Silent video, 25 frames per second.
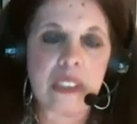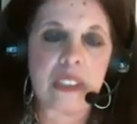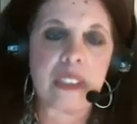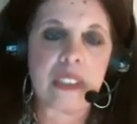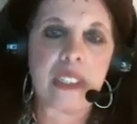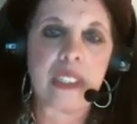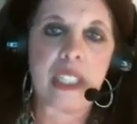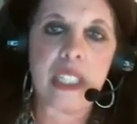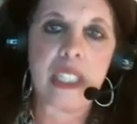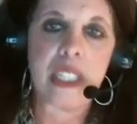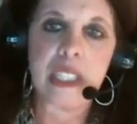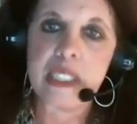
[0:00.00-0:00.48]

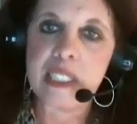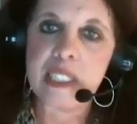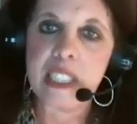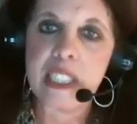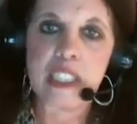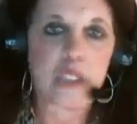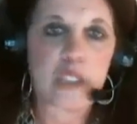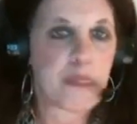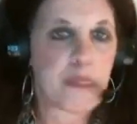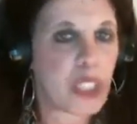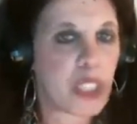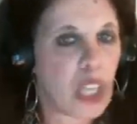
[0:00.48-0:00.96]
And he said
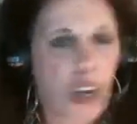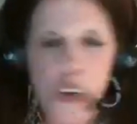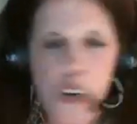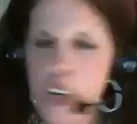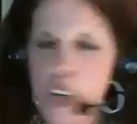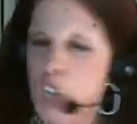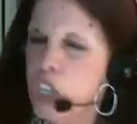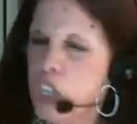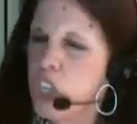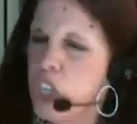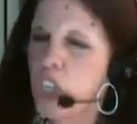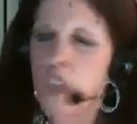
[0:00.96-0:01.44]
to me, oh,
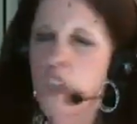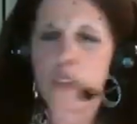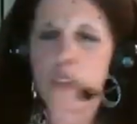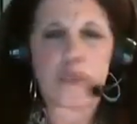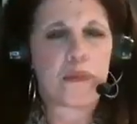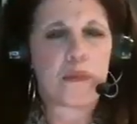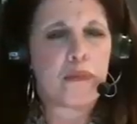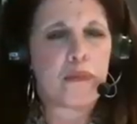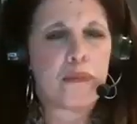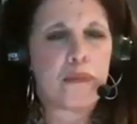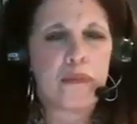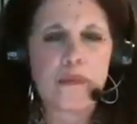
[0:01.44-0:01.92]
no,
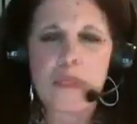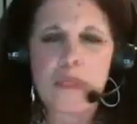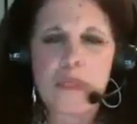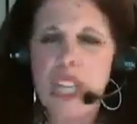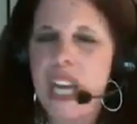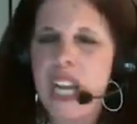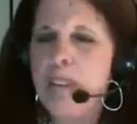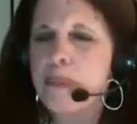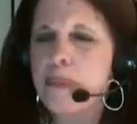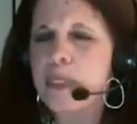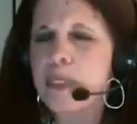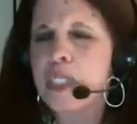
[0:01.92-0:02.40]

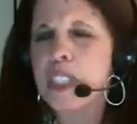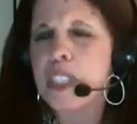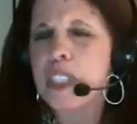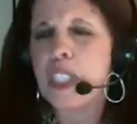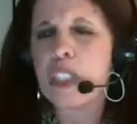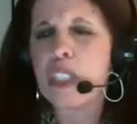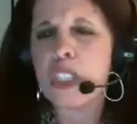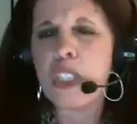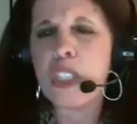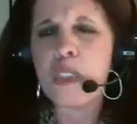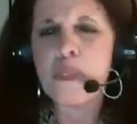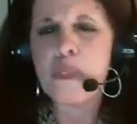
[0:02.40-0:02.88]

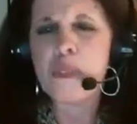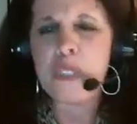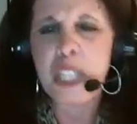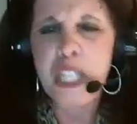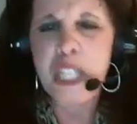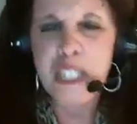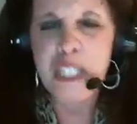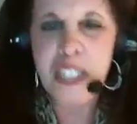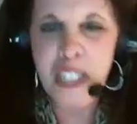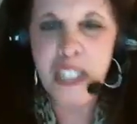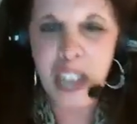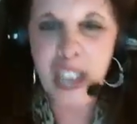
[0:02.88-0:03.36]

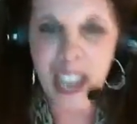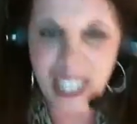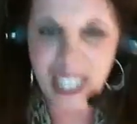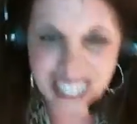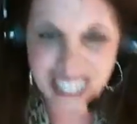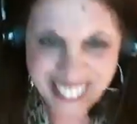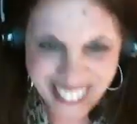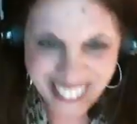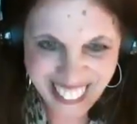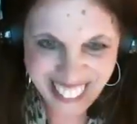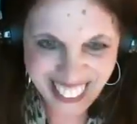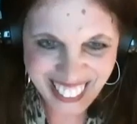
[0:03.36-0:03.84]
absolutely not.
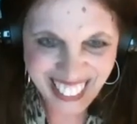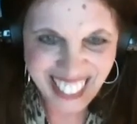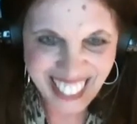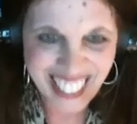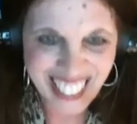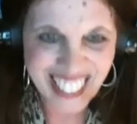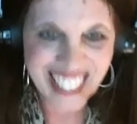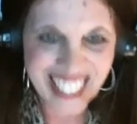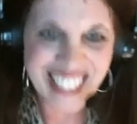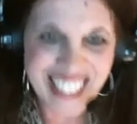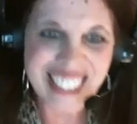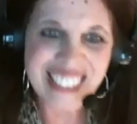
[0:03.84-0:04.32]

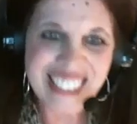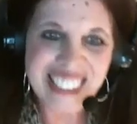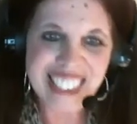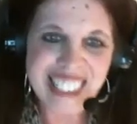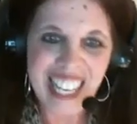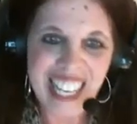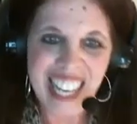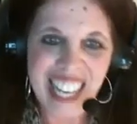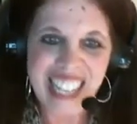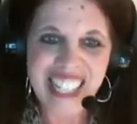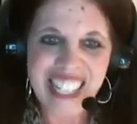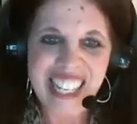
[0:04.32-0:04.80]
He
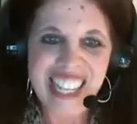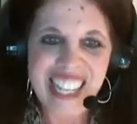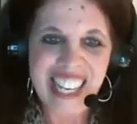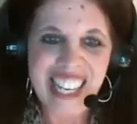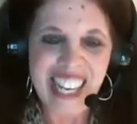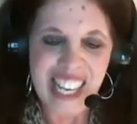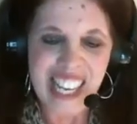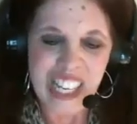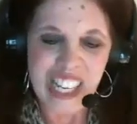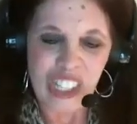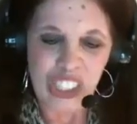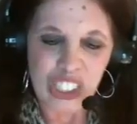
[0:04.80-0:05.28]
said
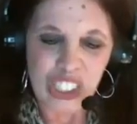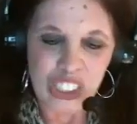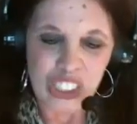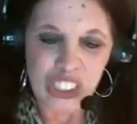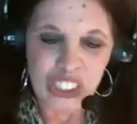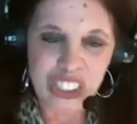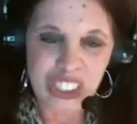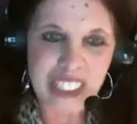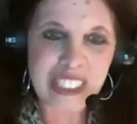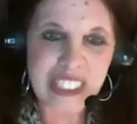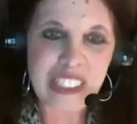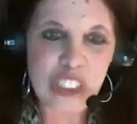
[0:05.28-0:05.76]

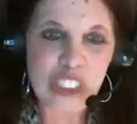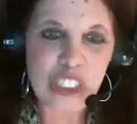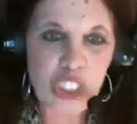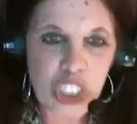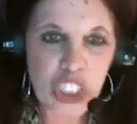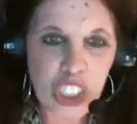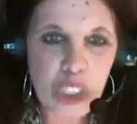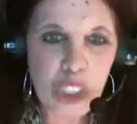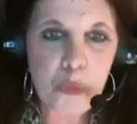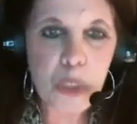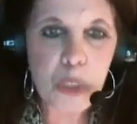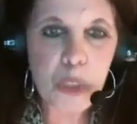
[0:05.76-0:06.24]

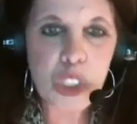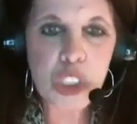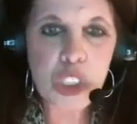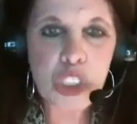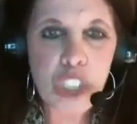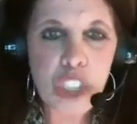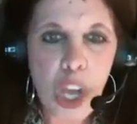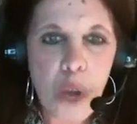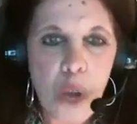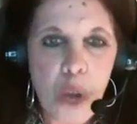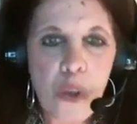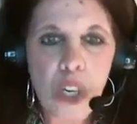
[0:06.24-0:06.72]
she was
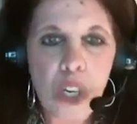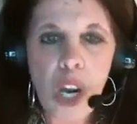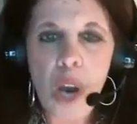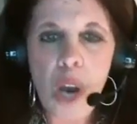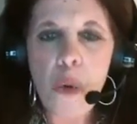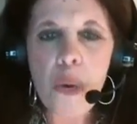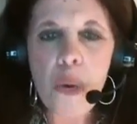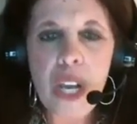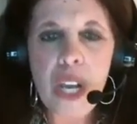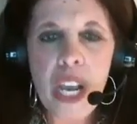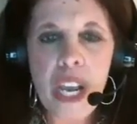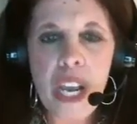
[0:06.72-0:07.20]
so
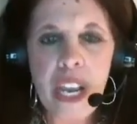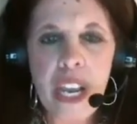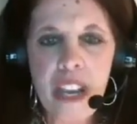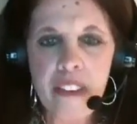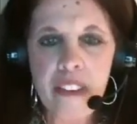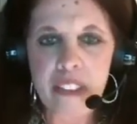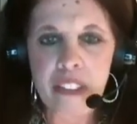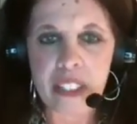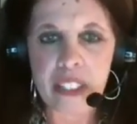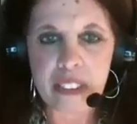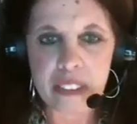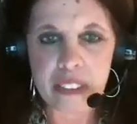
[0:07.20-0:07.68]

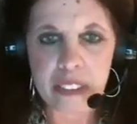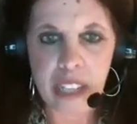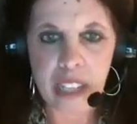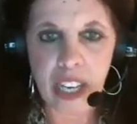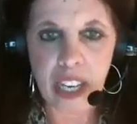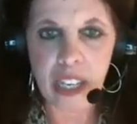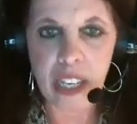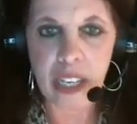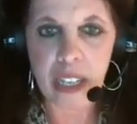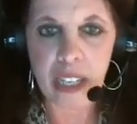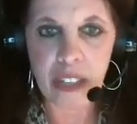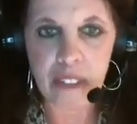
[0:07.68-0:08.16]
coherent,
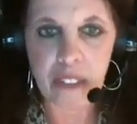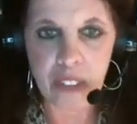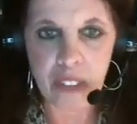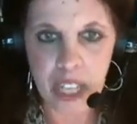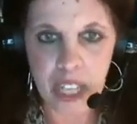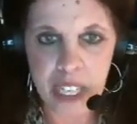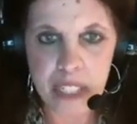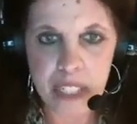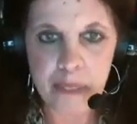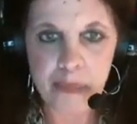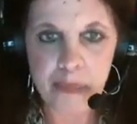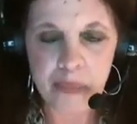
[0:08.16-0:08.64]

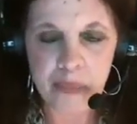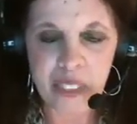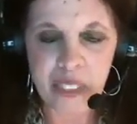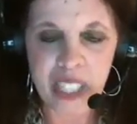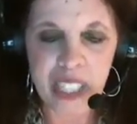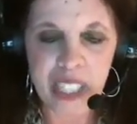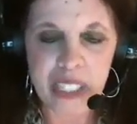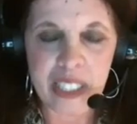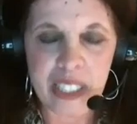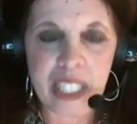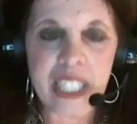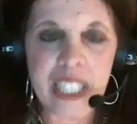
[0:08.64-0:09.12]
right,
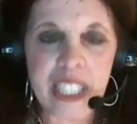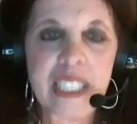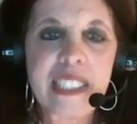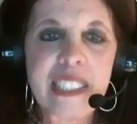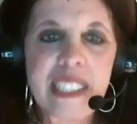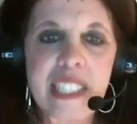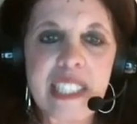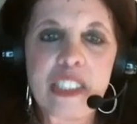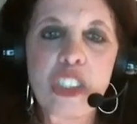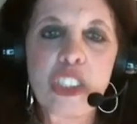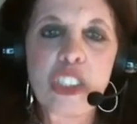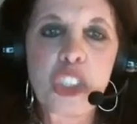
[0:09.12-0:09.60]
that he
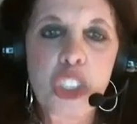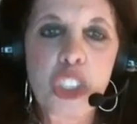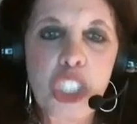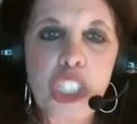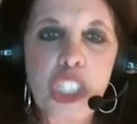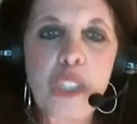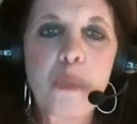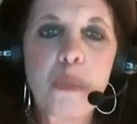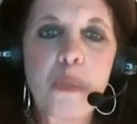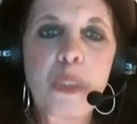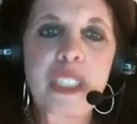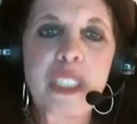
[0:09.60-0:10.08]
said
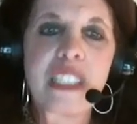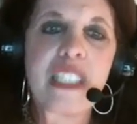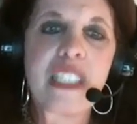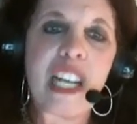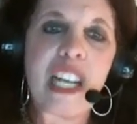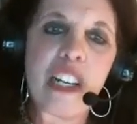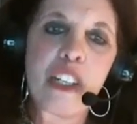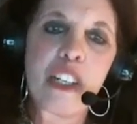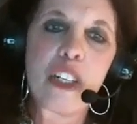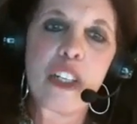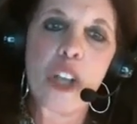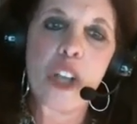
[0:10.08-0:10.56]
she was
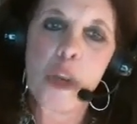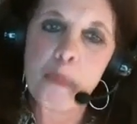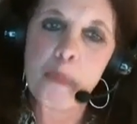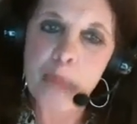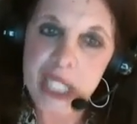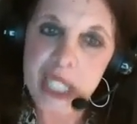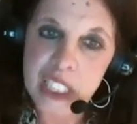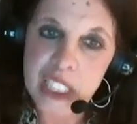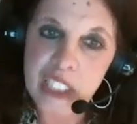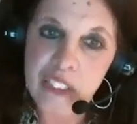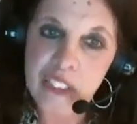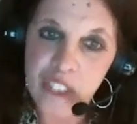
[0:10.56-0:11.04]
telling her
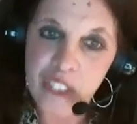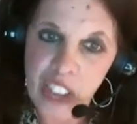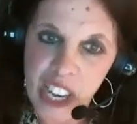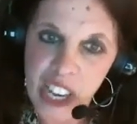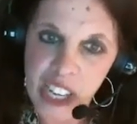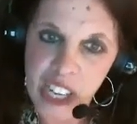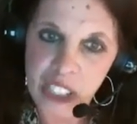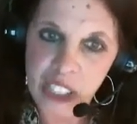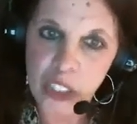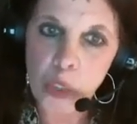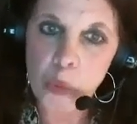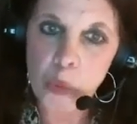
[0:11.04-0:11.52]
best
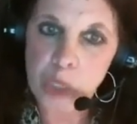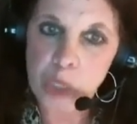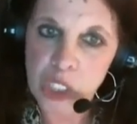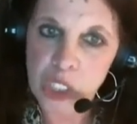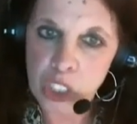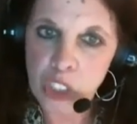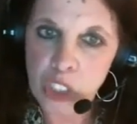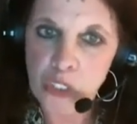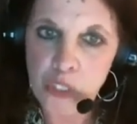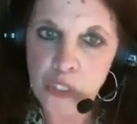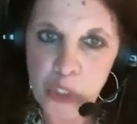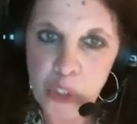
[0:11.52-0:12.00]
friend who was
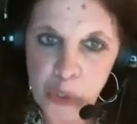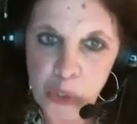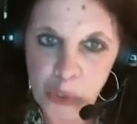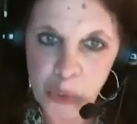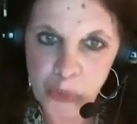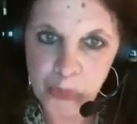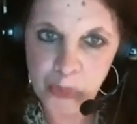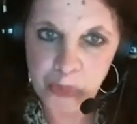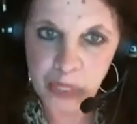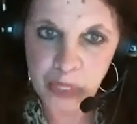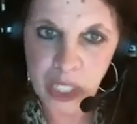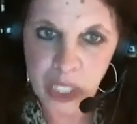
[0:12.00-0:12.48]
in the
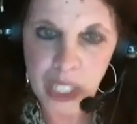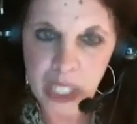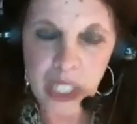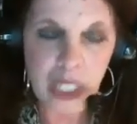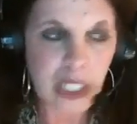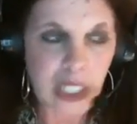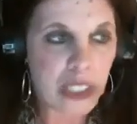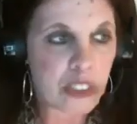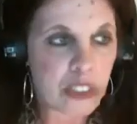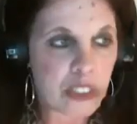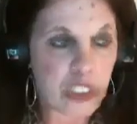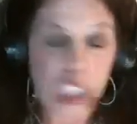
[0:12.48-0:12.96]
room,
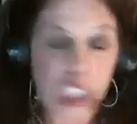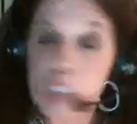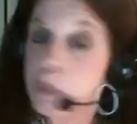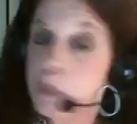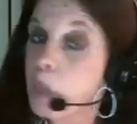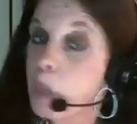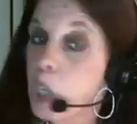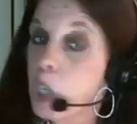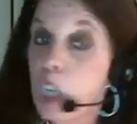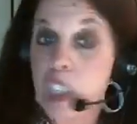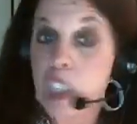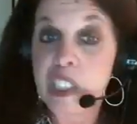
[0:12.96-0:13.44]
just
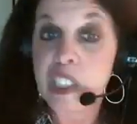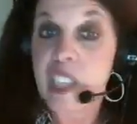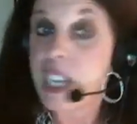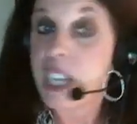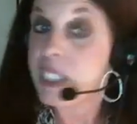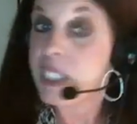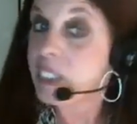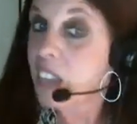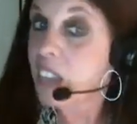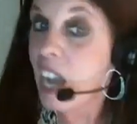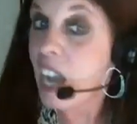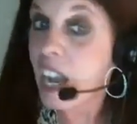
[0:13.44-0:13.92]
because I
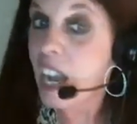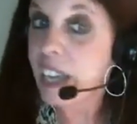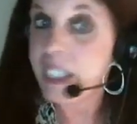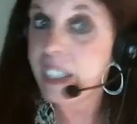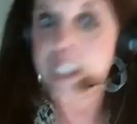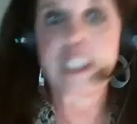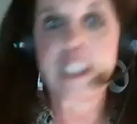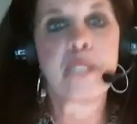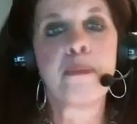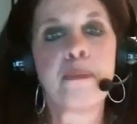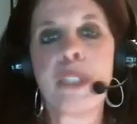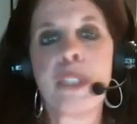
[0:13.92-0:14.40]
die
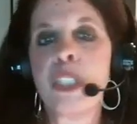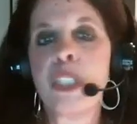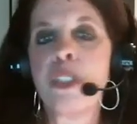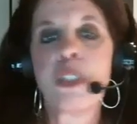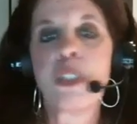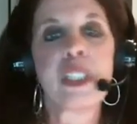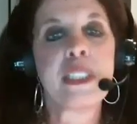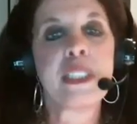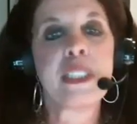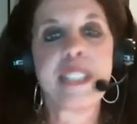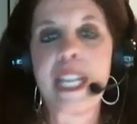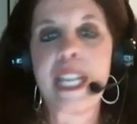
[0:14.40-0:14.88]
doesn't mean you
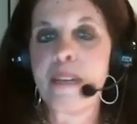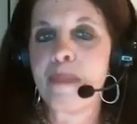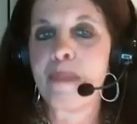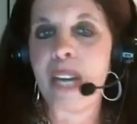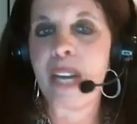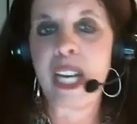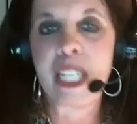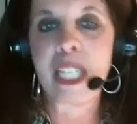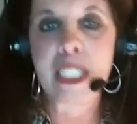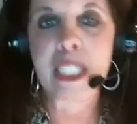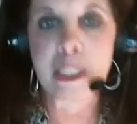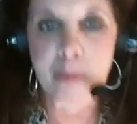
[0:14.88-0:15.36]
can date
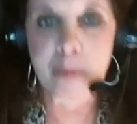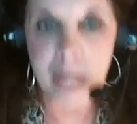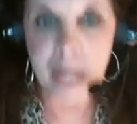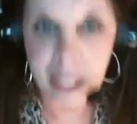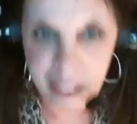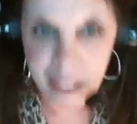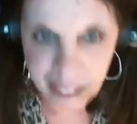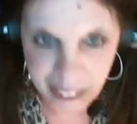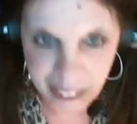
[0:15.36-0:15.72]
my husband.